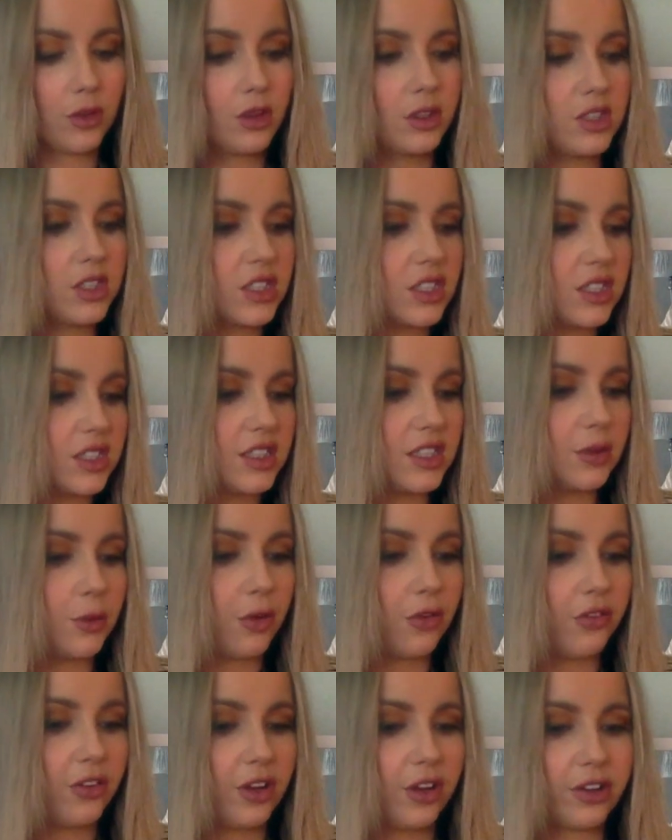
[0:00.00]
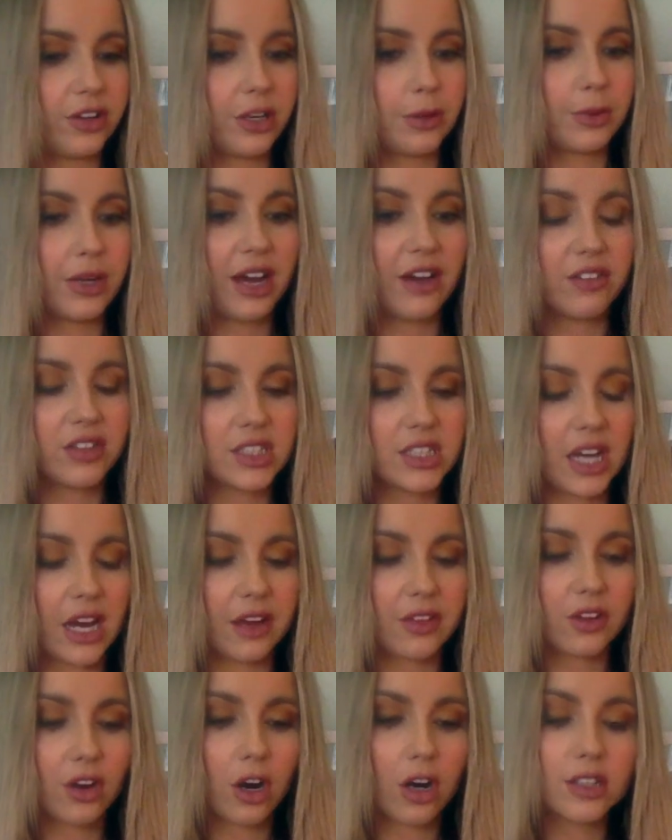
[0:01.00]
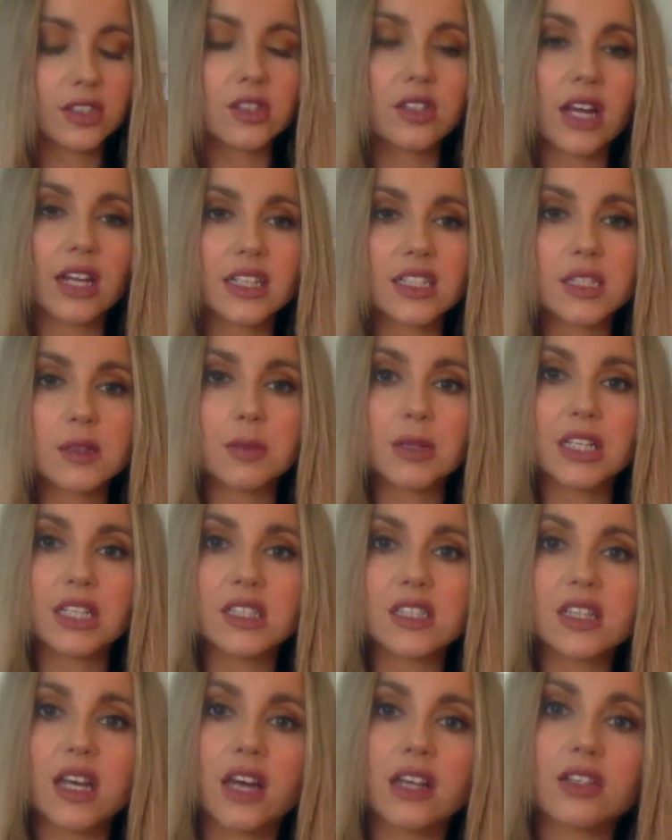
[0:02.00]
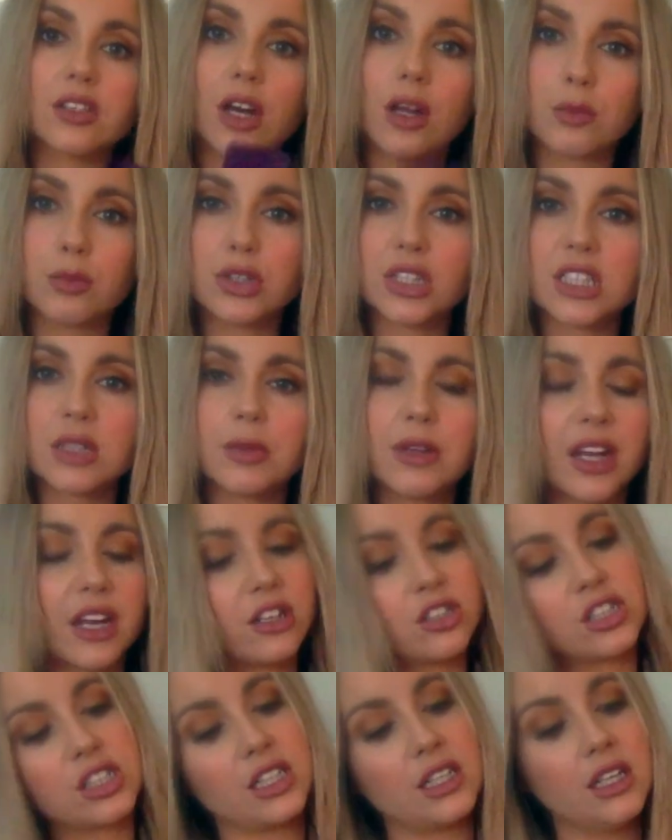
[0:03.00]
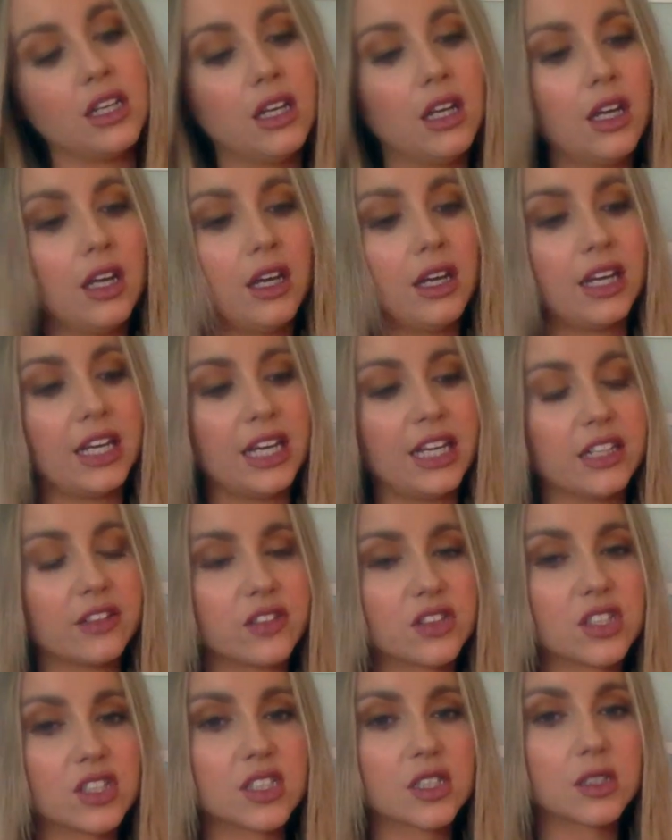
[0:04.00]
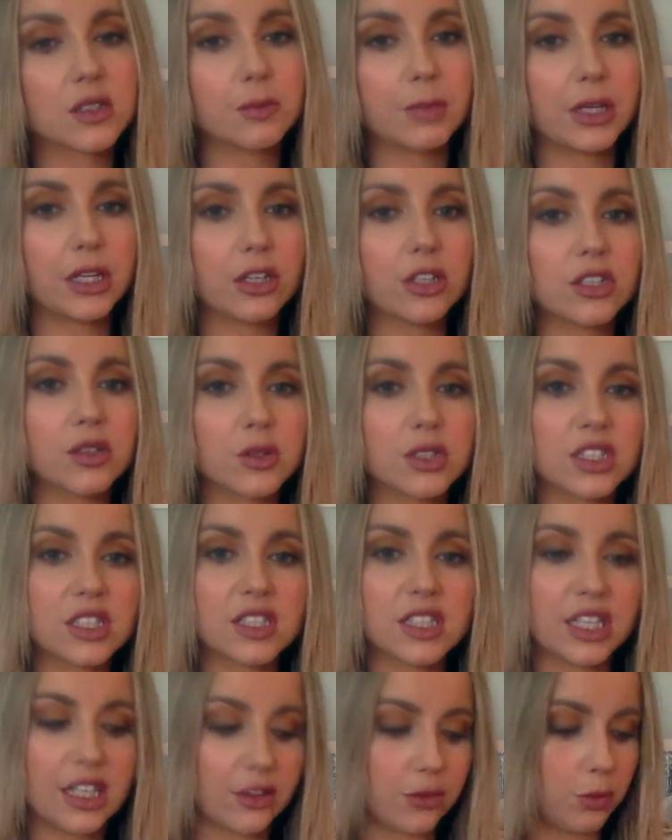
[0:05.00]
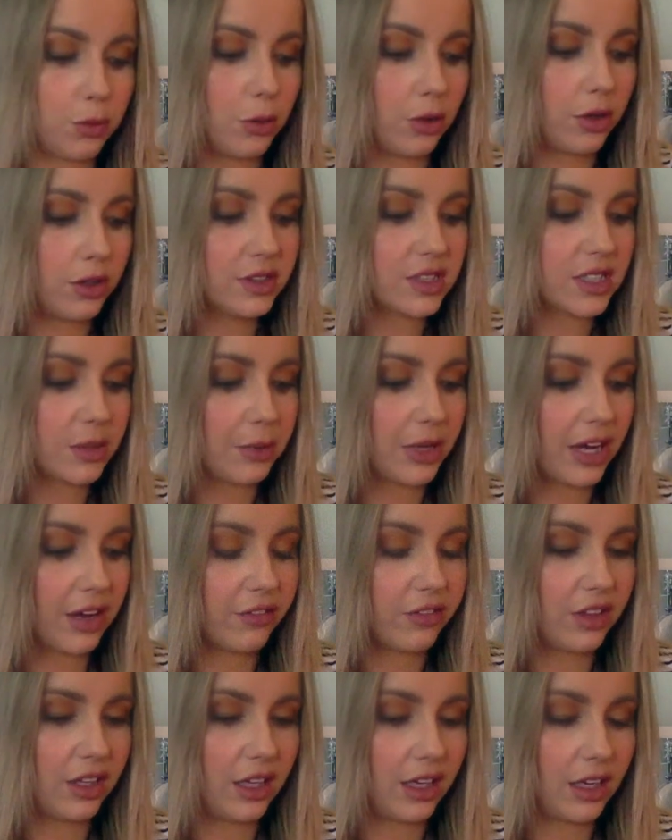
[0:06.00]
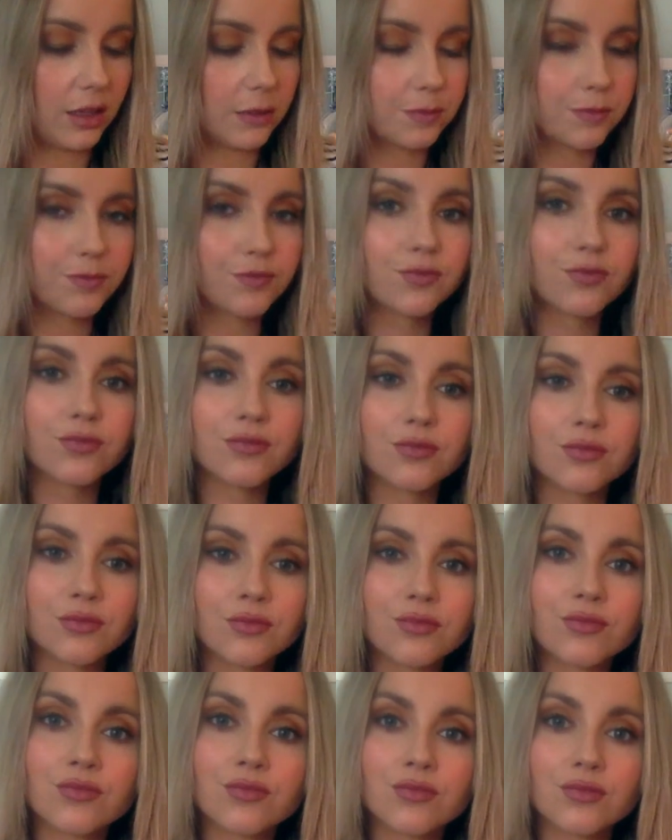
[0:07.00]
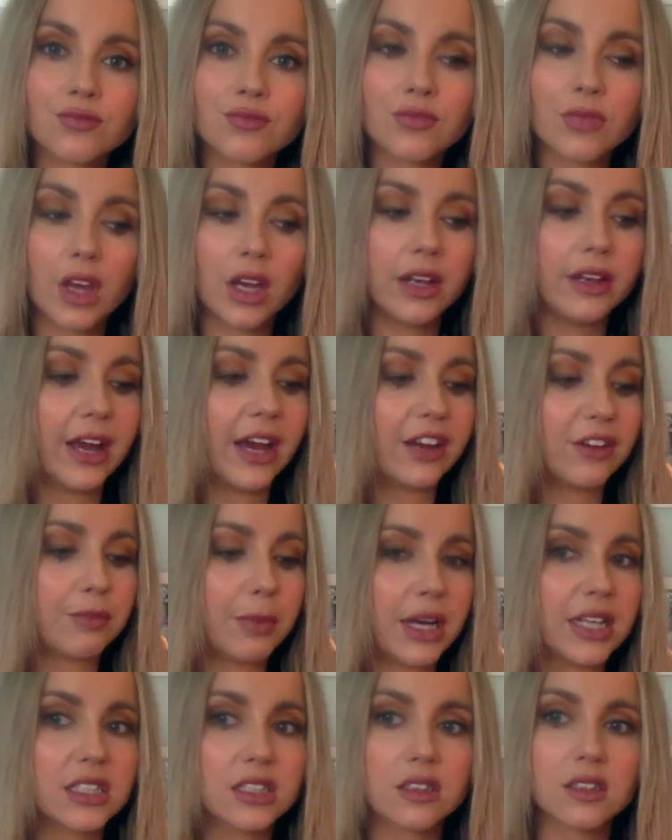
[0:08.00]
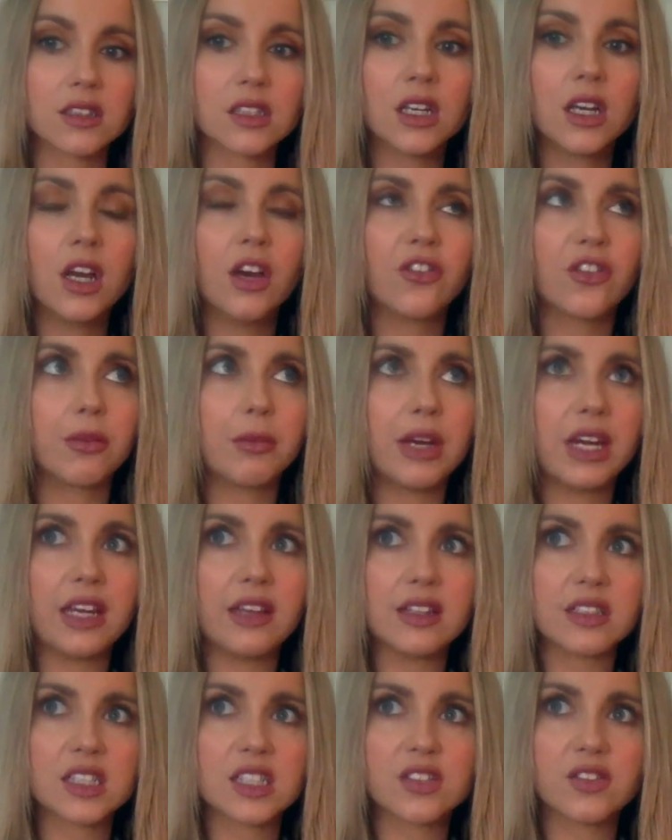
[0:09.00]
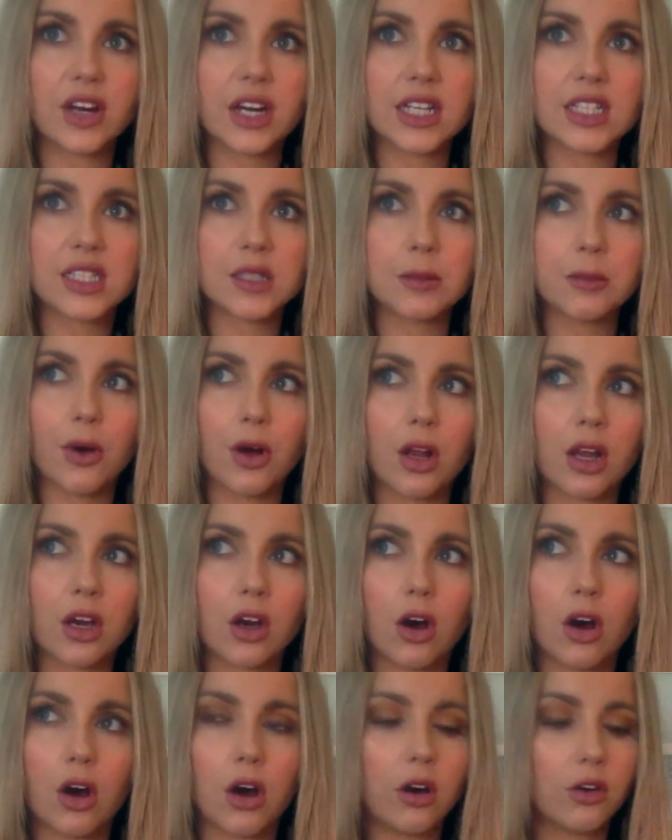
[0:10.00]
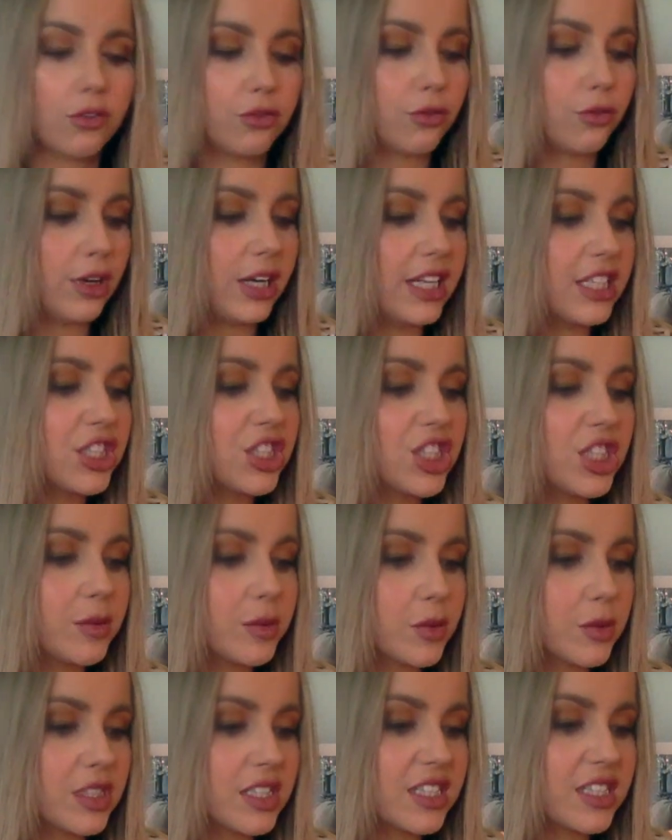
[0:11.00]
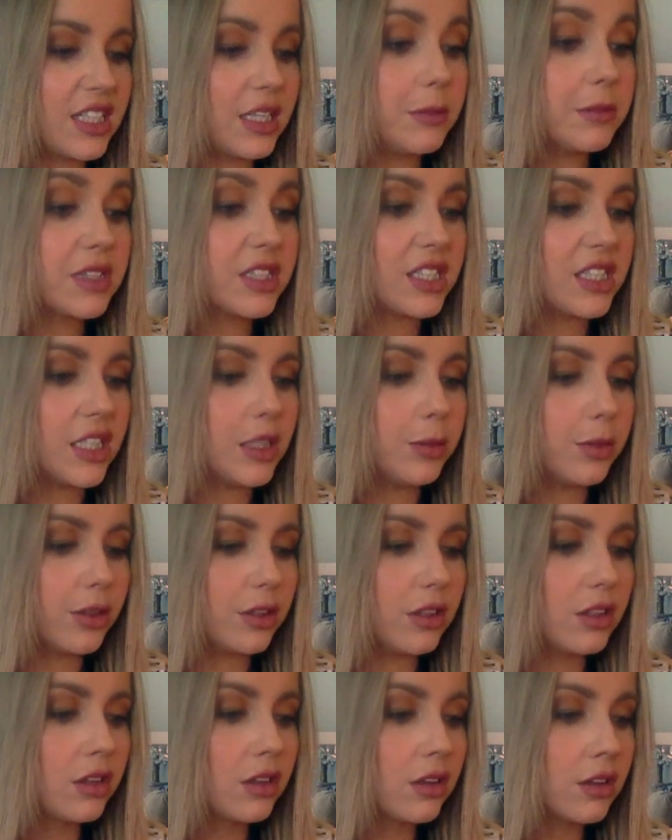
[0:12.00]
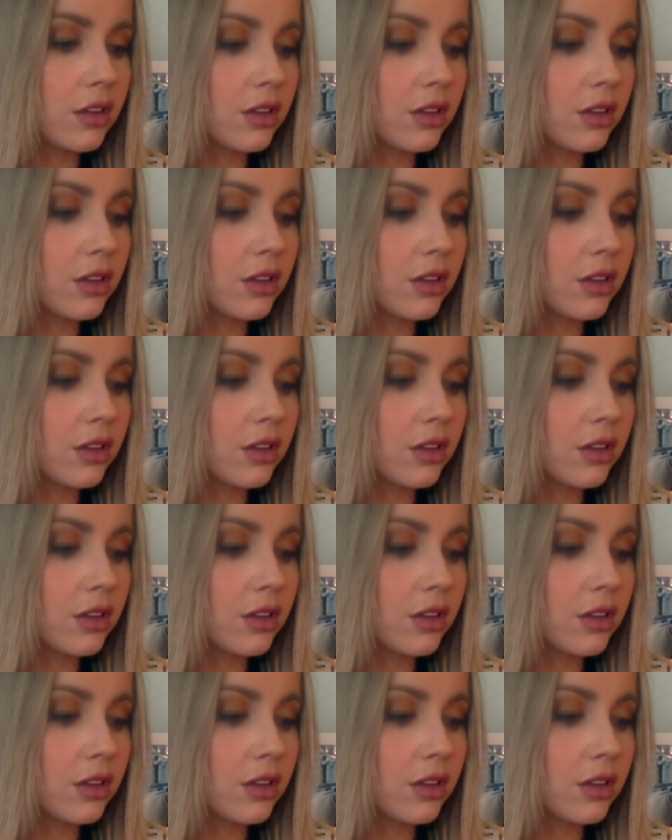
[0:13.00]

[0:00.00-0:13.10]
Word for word: Just to see what fell out here, we have the Death card, so that explains that unpredictable energy. Eight of Spears, which is the Eight of Wands, and we have the Knight of Pentacles. For me, this is very symbolic of relationships which seem stable